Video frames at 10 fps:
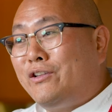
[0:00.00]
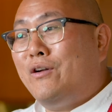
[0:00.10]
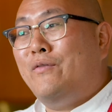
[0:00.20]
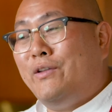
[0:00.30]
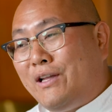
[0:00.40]

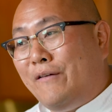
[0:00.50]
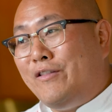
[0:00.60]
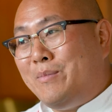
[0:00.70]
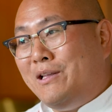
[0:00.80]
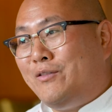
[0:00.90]
surface of
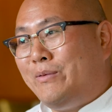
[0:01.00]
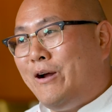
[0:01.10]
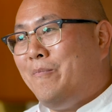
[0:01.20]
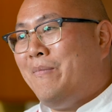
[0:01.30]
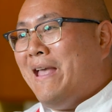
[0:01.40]
the bean
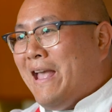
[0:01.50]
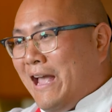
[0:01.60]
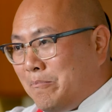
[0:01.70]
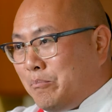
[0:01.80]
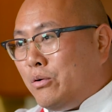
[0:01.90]
sprout
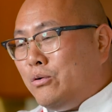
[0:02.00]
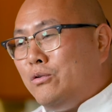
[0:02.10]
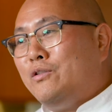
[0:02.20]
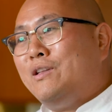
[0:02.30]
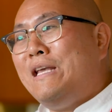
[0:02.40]
and
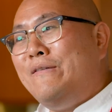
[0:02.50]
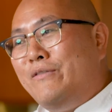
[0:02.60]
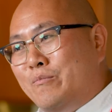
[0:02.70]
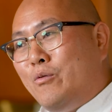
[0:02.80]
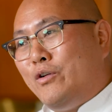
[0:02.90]
pulls
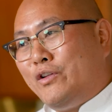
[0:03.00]
even more